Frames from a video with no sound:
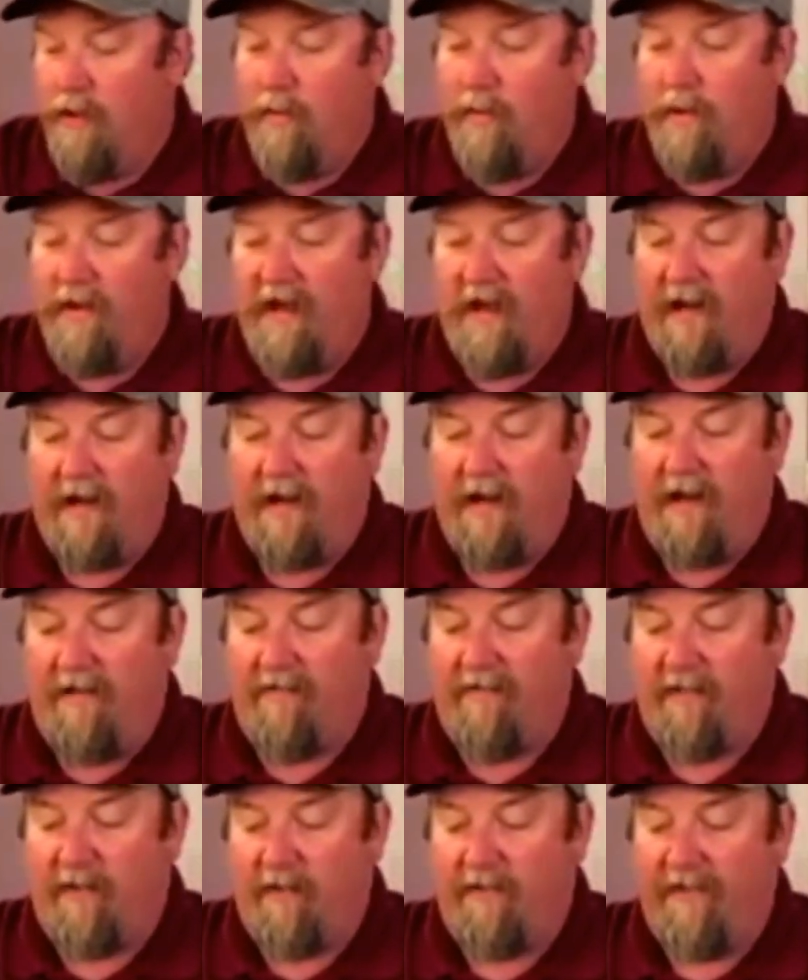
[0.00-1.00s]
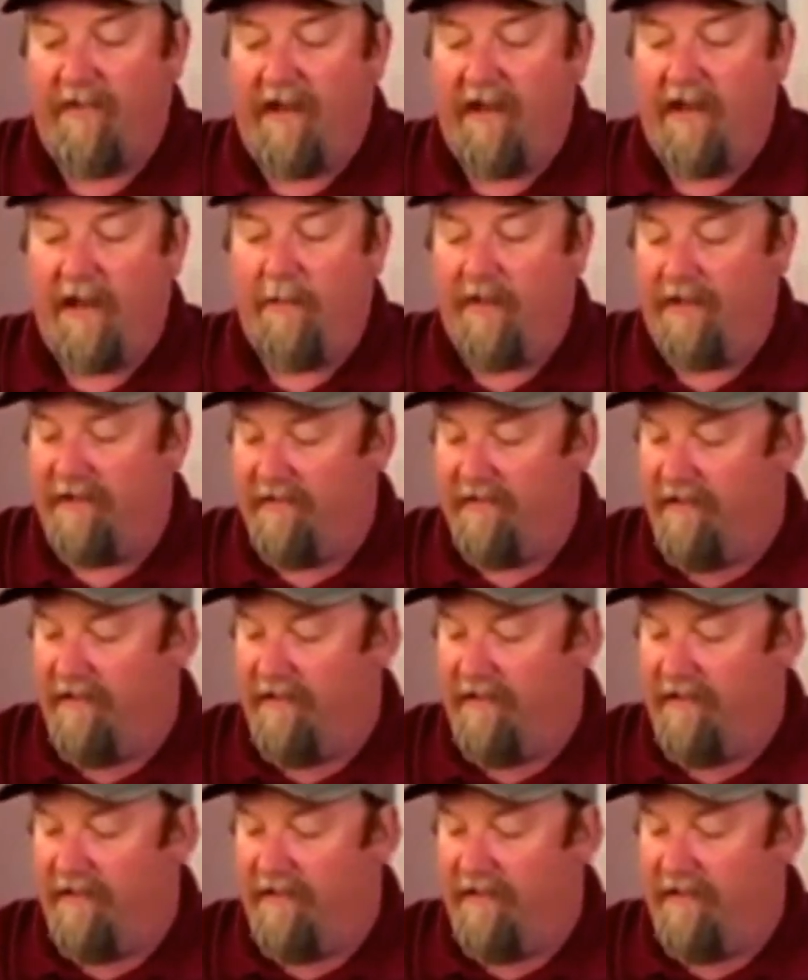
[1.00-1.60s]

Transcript: we got a nice little Dynamic